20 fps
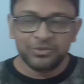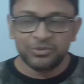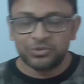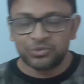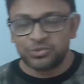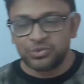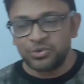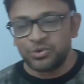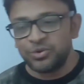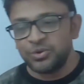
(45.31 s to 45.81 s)

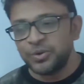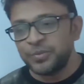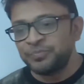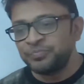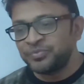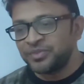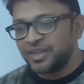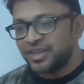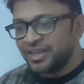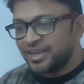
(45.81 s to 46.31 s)
So
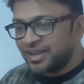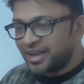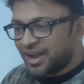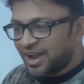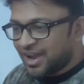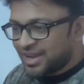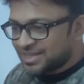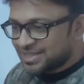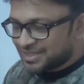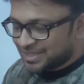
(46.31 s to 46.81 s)

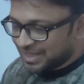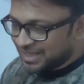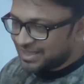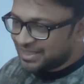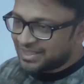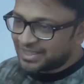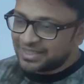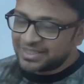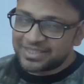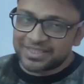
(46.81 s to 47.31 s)
a
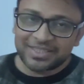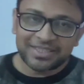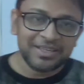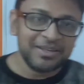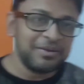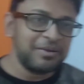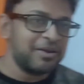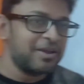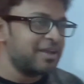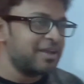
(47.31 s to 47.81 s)
sentence